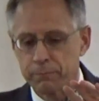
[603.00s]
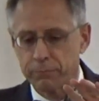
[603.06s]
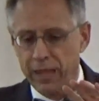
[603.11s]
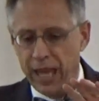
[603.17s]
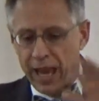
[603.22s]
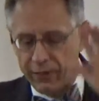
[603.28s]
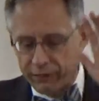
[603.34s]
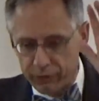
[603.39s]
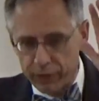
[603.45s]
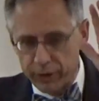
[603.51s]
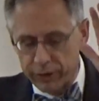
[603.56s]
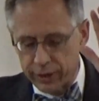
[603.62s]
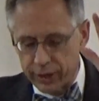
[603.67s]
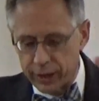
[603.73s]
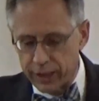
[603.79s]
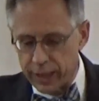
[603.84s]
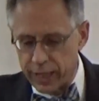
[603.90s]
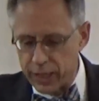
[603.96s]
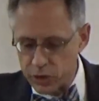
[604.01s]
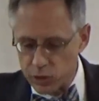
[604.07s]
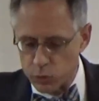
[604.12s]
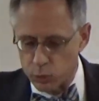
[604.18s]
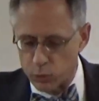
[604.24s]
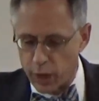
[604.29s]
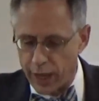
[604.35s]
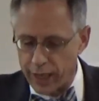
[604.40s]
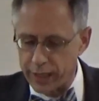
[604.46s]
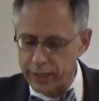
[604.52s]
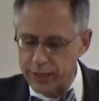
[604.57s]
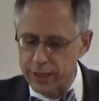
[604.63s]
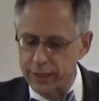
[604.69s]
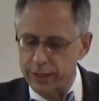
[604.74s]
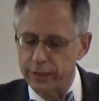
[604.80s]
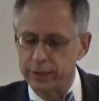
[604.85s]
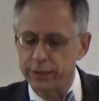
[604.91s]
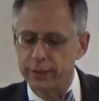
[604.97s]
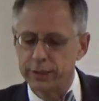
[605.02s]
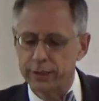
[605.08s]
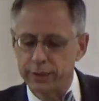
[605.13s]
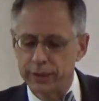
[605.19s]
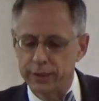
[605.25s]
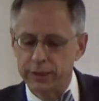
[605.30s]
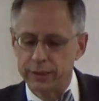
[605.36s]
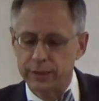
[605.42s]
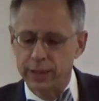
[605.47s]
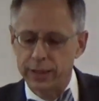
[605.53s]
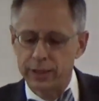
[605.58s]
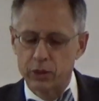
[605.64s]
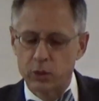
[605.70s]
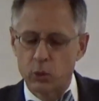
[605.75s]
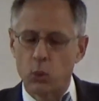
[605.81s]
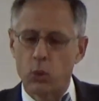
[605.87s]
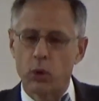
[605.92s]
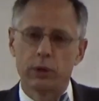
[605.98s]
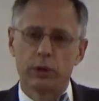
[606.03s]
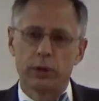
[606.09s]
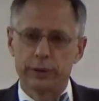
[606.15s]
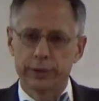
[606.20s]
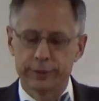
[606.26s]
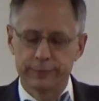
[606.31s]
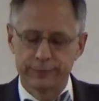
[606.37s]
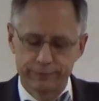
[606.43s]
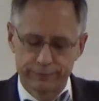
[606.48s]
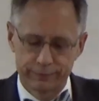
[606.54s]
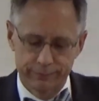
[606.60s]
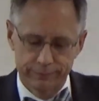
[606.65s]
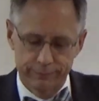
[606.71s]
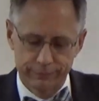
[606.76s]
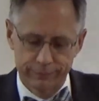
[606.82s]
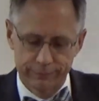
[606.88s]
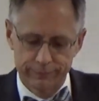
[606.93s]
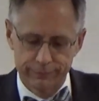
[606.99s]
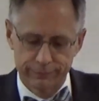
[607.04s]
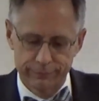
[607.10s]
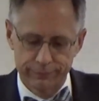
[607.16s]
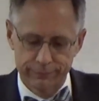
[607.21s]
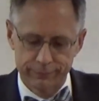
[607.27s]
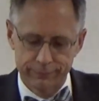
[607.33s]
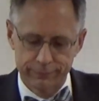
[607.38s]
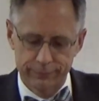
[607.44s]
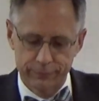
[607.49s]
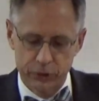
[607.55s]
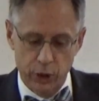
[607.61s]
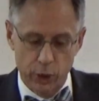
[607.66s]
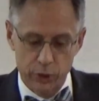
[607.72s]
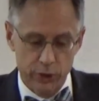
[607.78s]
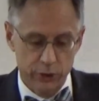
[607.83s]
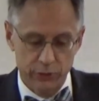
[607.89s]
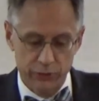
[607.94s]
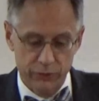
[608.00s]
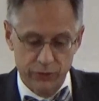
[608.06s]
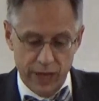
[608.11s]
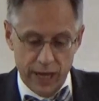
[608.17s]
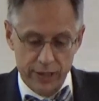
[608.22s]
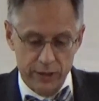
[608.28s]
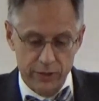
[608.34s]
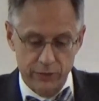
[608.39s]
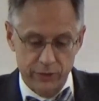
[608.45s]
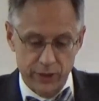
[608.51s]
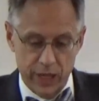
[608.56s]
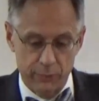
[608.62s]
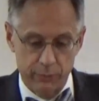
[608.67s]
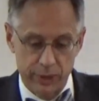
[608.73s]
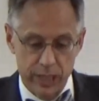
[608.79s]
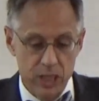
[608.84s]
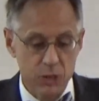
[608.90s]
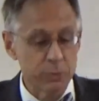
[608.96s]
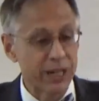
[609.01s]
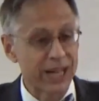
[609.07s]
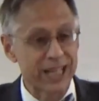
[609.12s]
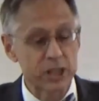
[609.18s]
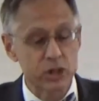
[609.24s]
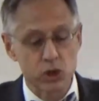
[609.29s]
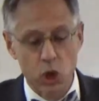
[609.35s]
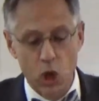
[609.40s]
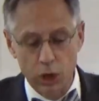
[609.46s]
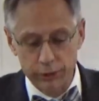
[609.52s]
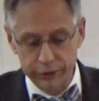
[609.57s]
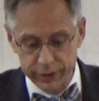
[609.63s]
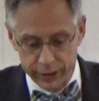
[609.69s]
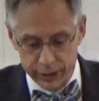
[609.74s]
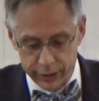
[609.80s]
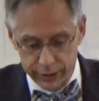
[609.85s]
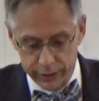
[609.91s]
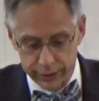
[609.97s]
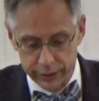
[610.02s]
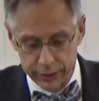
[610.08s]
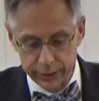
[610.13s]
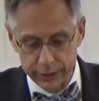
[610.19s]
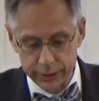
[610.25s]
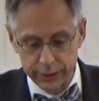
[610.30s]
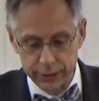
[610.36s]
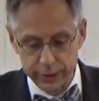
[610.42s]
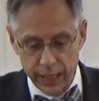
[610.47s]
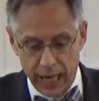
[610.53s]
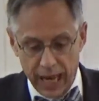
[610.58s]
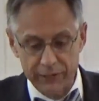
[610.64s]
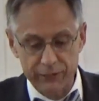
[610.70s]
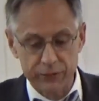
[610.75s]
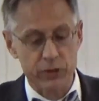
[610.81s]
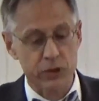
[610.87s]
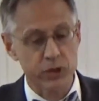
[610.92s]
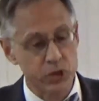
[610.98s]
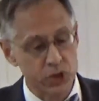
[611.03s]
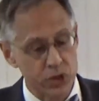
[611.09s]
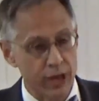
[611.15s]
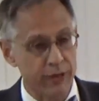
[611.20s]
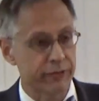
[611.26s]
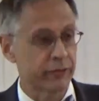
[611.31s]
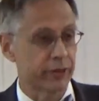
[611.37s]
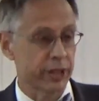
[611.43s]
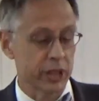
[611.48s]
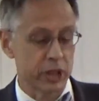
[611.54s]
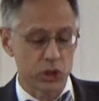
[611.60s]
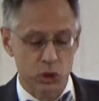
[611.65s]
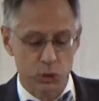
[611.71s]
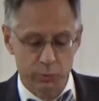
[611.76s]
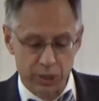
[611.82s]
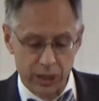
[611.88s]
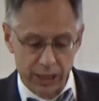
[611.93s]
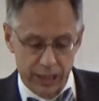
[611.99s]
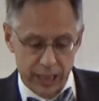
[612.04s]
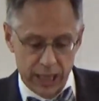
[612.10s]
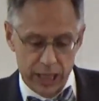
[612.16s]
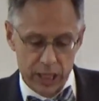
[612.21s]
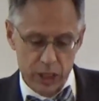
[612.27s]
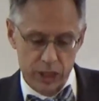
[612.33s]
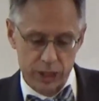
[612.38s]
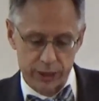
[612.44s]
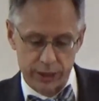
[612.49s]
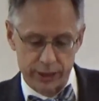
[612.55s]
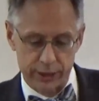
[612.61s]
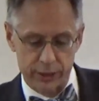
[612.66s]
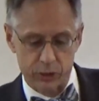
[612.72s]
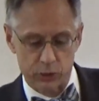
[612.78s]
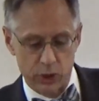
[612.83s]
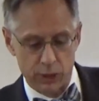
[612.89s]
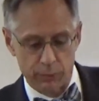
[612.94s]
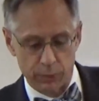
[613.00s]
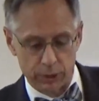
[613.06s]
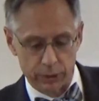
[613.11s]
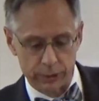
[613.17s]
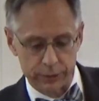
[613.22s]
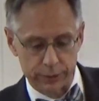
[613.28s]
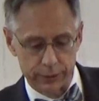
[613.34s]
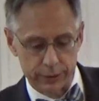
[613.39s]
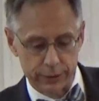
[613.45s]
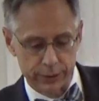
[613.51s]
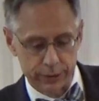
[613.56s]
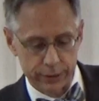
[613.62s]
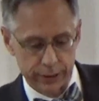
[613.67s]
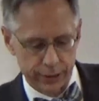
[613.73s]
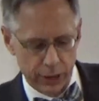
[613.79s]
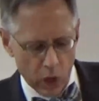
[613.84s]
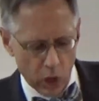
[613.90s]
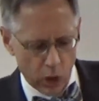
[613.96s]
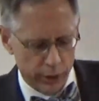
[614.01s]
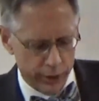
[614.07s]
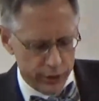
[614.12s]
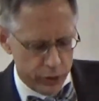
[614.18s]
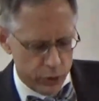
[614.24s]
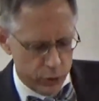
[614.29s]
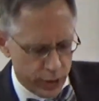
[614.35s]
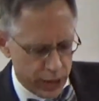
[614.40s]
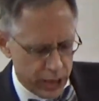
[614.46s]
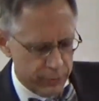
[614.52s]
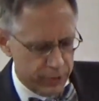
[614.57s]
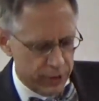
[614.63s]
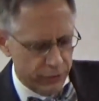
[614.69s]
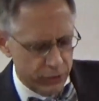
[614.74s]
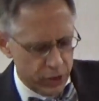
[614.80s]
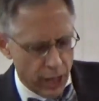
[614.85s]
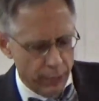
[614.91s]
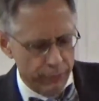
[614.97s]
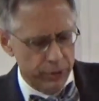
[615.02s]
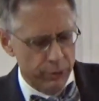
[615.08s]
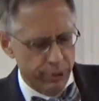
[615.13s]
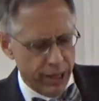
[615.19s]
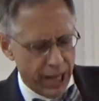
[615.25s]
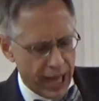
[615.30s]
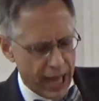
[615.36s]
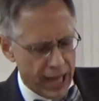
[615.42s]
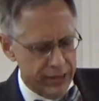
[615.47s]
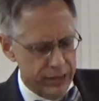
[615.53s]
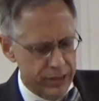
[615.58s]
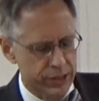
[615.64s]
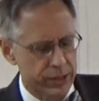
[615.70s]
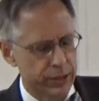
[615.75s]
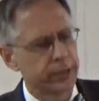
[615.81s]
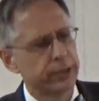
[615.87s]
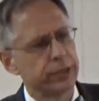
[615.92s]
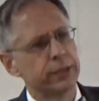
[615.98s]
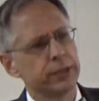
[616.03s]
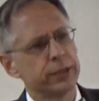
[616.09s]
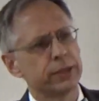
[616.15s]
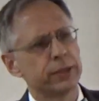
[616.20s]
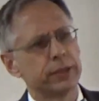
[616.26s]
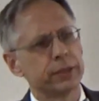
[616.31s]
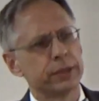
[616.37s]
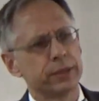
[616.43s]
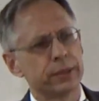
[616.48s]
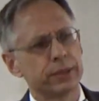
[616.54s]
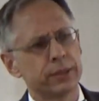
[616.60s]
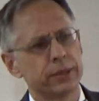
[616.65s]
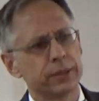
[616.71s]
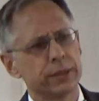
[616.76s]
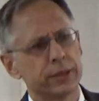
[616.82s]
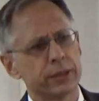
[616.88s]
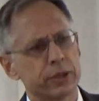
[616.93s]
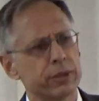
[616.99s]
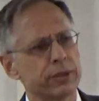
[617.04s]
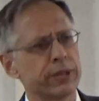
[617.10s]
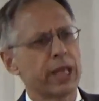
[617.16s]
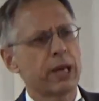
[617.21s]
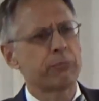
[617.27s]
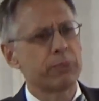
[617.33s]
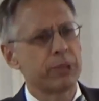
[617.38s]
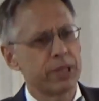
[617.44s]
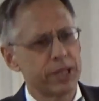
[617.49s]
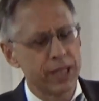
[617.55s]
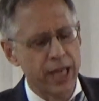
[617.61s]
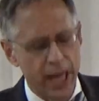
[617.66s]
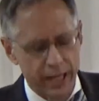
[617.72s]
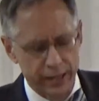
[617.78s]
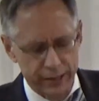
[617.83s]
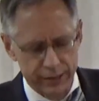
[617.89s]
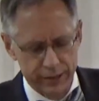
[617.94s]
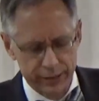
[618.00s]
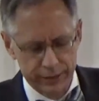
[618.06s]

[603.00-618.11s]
Everything is right in the world. Joseph has a family. He's been exalted after suffering, humiliation, and trouble, and all his dreams have come to pass. Shouldn't that be the end?